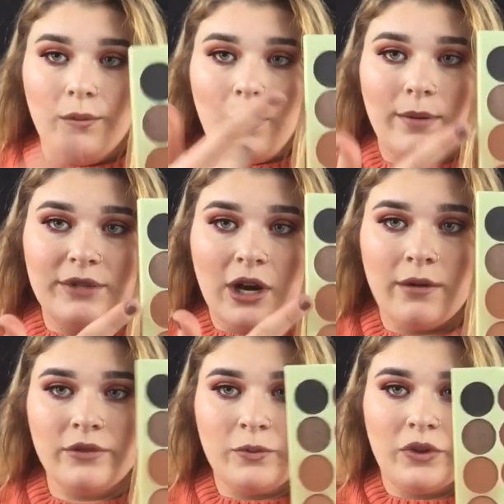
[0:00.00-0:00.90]
warm
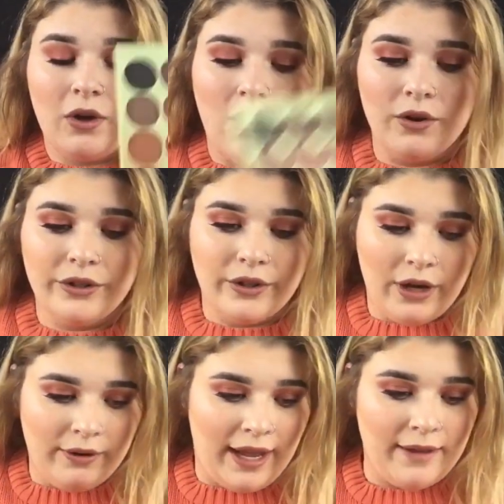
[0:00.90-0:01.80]
tones with gold,
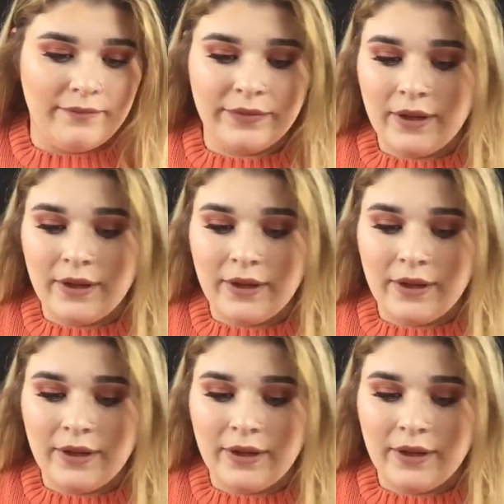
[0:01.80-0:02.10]
okay.